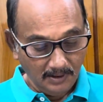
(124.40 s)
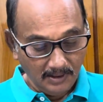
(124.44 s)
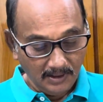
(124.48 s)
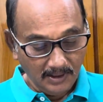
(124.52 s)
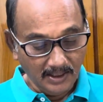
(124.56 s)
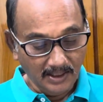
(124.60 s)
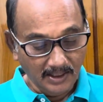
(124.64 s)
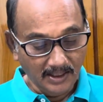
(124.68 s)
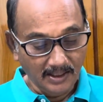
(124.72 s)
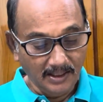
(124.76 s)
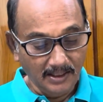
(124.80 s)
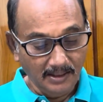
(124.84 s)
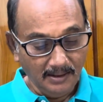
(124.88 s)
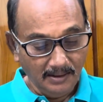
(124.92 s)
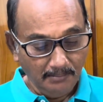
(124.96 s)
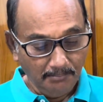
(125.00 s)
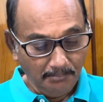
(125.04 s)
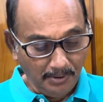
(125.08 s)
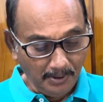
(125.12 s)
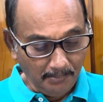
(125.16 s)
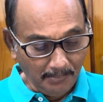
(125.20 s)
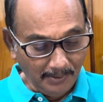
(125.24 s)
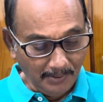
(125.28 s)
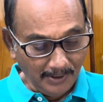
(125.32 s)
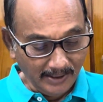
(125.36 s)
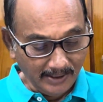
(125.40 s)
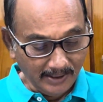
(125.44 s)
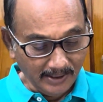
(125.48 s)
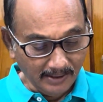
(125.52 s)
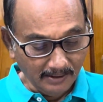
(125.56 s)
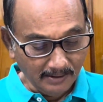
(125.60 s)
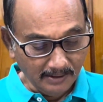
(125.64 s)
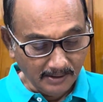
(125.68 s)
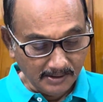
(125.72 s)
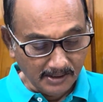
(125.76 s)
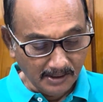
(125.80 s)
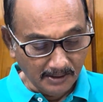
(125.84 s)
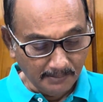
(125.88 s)
a public
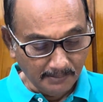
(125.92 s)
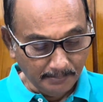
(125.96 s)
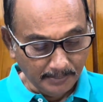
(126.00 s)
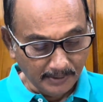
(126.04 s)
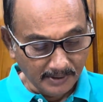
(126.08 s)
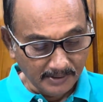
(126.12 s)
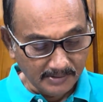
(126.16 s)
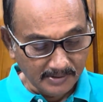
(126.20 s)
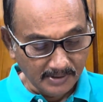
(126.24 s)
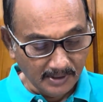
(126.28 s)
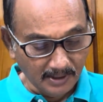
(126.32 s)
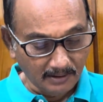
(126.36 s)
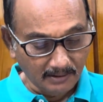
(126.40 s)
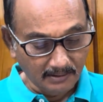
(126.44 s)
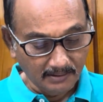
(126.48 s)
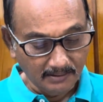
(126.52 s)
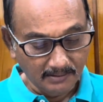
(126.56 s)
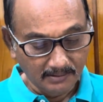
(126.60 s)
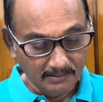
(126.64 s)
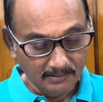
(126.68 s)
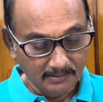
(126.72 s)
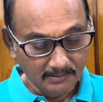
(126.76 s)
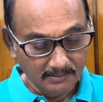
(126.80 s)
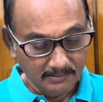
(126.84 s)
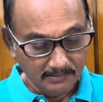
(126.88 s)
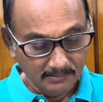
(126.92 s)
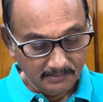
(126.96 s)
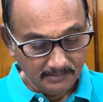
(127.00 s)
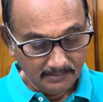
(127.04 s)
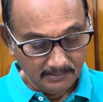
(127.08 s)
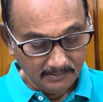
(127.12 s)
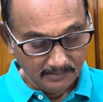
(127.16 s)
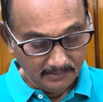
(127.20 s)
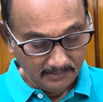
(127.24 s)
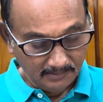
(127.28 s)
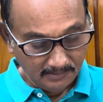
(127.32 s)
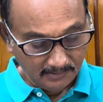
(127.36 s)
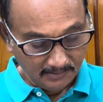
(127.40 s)
interested person,
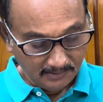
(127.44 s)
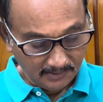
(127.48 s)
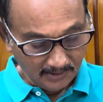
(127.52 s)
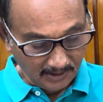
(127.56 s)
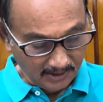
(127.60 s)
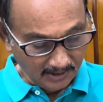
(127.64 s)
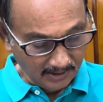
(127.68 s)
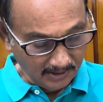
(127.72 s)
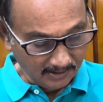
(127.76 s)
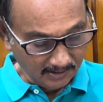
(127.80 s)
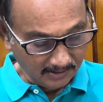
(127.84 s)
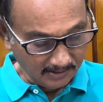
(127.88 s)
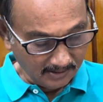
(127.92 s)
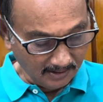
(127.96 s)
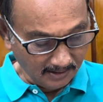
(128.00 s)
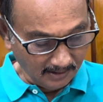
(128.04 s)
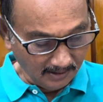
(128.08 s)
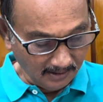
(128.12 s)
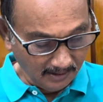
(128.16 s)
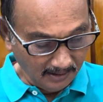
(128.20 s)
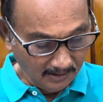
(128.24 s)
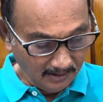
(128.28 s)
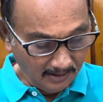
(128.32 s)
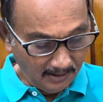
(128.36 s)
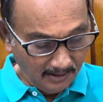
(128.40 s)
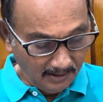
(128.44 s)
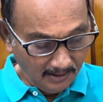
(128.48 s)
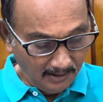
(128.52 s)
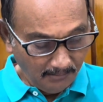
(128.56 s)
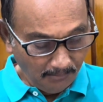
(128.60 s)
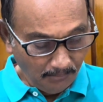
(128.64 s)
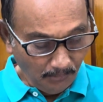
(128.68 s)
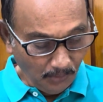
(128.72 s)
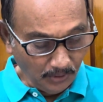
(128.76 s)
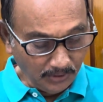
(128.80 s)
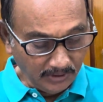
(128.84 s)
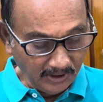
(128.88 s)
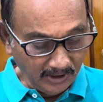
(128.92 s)
that is
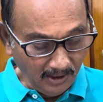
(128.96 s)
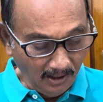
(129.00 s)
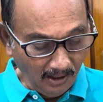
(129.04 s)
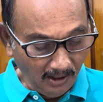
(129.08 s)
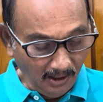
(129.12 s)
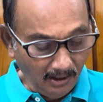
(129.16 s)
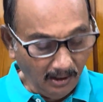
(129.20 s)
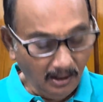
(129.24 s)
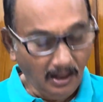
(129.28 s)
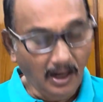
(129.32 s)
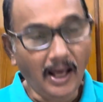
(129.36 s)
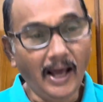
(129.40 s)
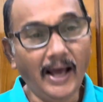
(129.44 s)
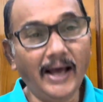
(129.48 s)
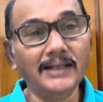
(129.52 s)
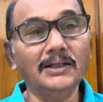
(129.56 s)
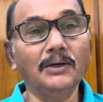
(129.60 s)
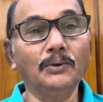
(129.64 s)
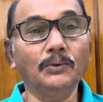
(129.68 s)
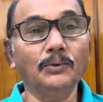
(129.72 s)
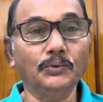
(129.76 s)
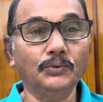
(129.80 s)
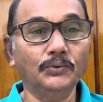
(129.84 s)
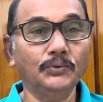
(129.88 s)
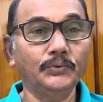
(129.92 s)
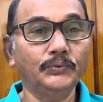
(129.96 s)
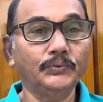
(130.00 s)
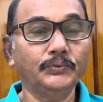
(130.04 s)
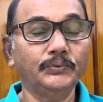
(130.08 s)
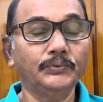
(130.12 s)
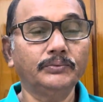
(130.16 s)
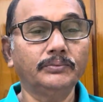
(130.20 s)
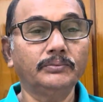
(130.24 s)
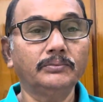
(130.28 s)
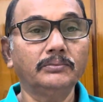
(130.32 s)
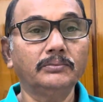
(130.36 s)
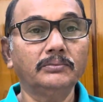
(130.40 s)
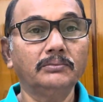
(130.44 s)
Moti Lal
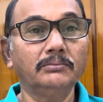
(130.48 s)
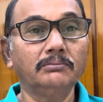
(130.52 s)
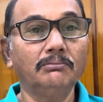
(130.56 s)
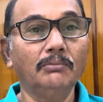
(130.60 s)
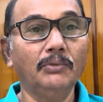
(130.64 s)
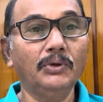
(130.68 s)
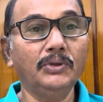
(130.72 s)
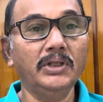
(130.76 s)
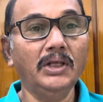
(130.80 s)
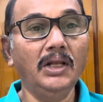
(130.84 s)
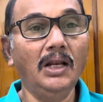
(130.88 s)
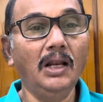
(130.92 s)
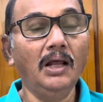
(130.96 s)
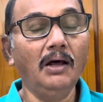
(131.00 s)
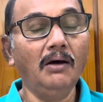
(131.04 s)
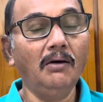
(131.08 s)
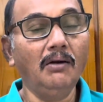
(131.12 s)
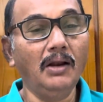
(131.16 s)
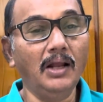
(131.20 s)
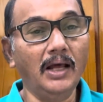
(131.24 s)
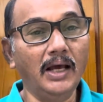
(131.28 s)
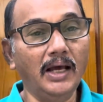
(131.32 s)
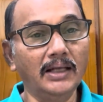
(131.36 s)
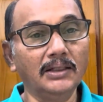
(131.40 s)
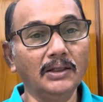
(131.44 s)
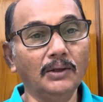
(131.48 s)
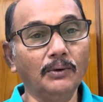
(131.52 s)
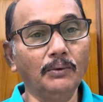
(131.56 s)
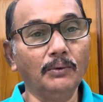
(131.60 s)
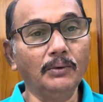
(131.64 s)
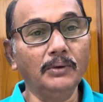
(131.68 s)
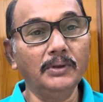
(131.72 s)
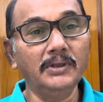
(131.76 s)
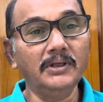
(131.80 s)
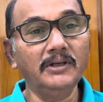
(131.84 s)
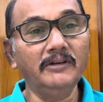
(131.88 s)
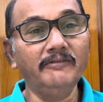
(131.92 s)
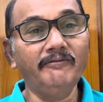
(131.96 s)
Yadav,
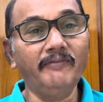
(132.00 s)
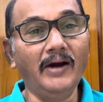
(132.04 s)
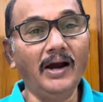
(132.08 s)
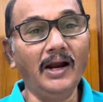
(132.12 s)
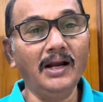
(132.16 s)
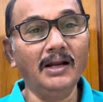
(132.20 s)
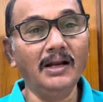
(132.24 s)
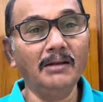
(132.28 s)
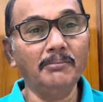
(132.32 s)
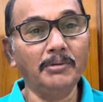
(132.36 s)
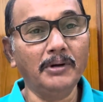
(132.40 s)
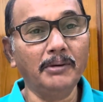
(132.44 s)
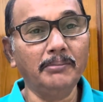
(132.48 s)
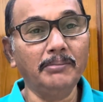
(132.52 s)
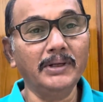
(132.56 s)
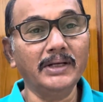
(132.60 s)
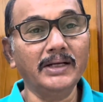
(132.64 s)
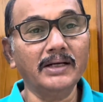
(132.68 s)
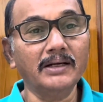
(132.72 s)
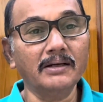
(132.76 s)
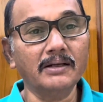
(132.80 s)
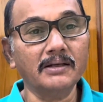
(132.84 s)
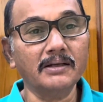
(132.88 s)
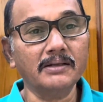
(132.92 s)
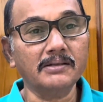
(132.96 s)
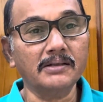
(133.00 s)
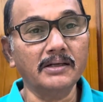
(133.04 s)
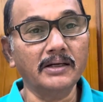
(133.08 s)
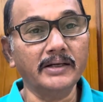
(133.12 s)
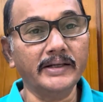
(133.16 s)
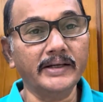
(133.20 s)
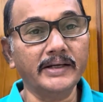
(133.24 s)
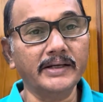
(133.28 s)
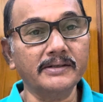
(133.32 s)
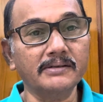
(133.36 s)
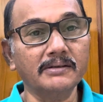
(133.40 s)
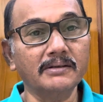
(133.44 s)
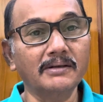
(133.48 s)
he filed a public interest
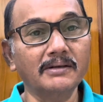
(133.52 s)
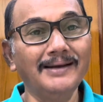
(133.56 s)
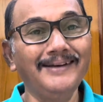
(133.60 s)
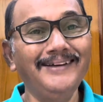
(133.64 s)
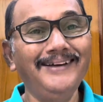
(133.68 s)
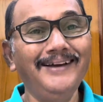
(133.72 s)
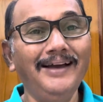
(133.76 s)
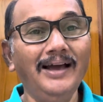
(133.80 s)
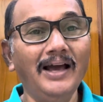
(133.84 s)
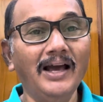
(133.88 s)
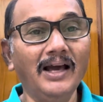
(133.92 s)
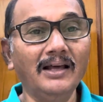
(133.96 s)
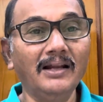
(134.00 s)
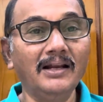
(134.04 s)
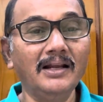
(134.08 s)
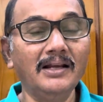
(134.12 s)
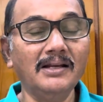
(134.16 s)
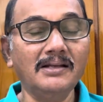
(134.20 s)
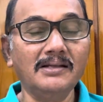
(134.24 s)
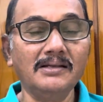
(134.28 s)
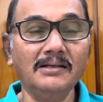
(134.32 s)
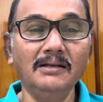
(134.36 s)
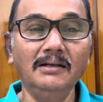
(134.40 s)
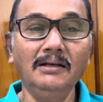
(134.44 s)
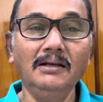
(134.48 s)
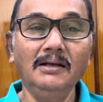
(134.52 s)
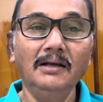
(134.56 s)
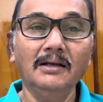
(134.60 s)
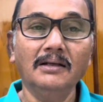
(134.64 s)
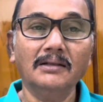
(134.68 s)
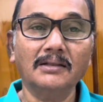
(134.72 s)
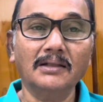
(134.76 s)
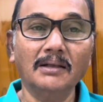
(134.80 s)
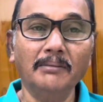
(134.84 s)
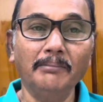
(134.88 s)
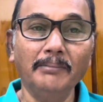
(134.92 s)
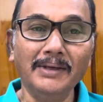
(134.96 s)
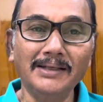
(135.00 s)
litigation against
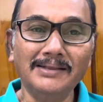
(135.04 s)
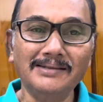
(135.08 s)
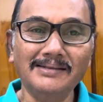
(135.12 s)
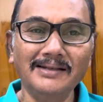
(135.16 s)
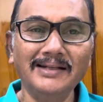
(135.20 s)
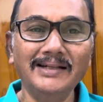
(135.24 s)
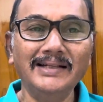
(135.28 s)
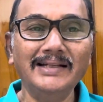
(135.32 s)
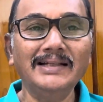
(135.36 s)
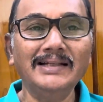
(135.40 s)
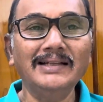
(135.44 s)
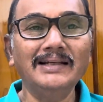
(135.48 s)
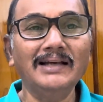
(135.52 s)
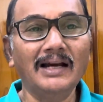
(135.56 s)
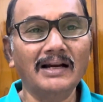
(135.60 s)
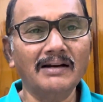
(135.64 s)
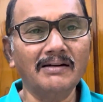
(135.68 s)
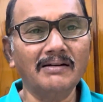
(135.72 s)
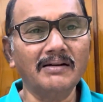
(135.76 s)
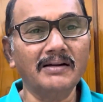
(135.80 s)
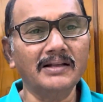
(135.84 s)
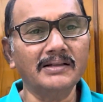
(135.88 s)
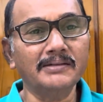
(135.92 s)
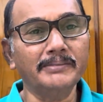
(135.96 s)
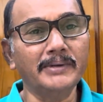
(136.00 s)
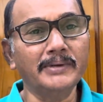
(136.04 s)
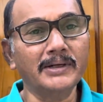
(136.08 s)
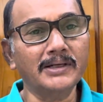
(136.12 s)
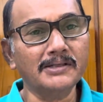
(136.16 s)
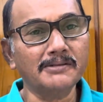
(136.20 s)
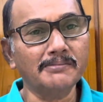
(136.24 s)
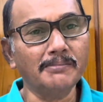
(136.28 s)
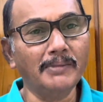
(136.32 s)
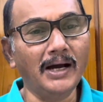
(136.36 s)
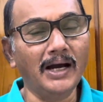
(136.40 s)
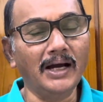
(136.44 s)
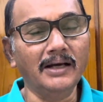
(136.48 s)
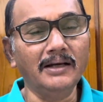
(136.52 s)
the misleading advertisements
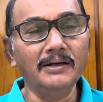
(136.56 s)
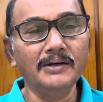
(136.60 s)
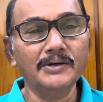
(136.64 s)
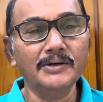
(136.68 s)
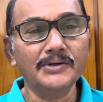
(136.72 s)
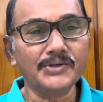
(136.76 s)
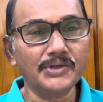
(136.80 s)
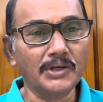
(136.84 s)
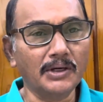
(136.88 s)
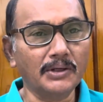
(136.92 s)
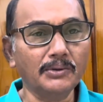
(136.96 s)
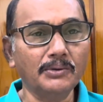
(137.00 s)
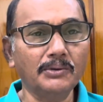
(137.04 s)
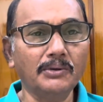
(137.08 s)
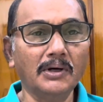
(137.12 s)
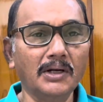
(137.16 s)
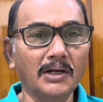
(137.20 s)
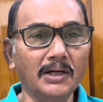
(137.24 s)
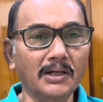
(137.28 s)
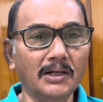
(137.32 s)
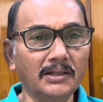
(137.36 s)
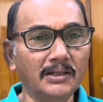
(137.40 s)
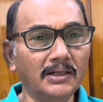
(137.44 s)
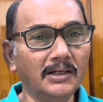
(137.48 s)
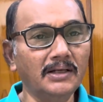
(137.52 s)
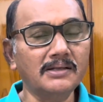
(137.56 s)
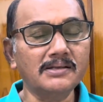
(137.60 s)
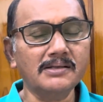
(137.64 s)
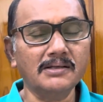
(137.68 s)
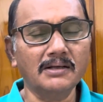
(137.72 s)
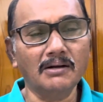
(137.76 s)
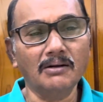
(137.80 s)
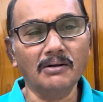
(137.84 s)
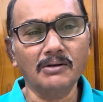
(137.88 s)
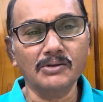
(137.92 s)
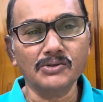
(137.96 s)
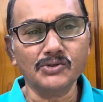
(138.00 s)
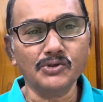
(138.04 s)
by Shahrukh Khan and others,
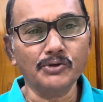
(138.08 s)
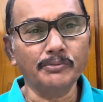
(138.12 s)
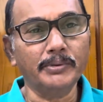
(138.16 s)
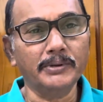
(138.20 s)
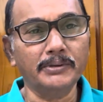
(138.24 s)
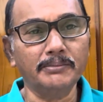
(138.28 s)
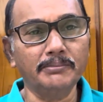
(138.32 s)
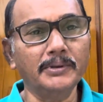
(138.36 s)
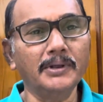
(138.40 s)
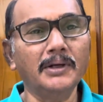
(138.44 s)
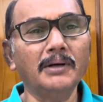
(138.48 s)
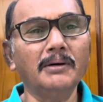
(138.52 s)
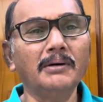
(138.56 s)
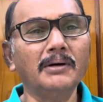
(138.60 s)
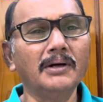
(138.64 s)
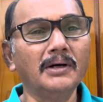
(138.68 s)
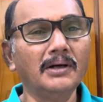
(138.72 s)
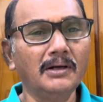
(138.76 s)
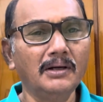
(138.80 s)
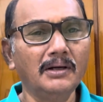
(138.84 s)
and also Dr.